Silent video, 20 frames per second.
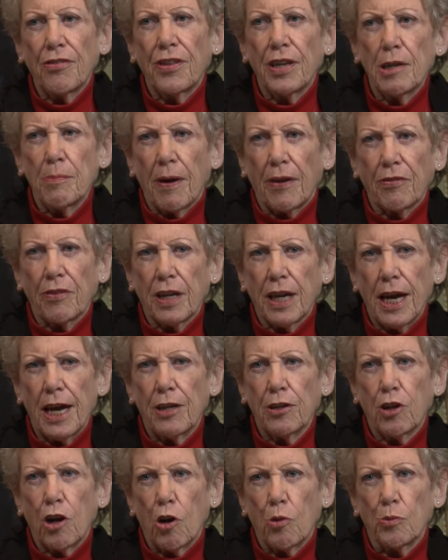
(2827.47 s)
thing about the
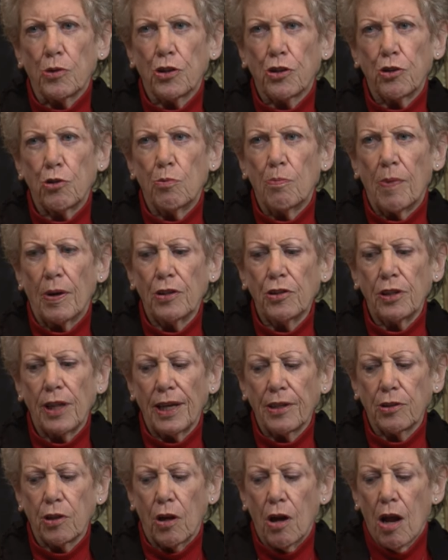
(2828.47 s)
catacombs, too, much
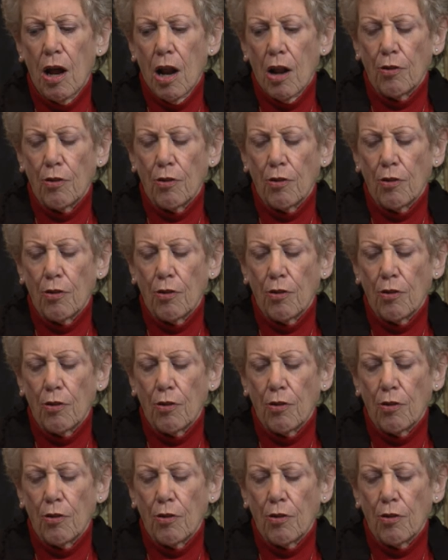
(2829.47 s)
like the,